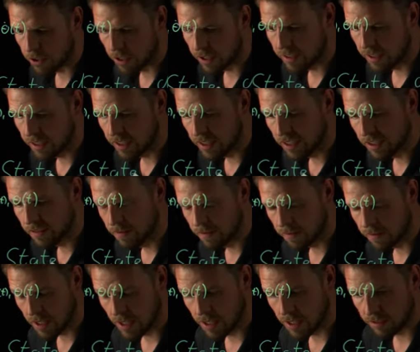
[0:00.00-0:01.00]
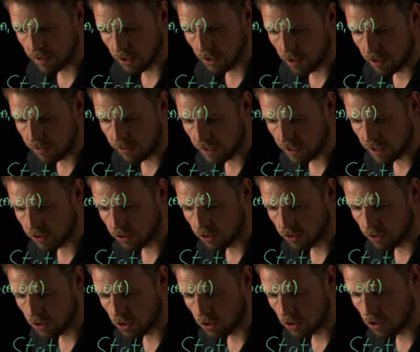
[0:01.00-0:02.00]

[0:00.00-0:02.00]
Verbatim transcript: T is now a function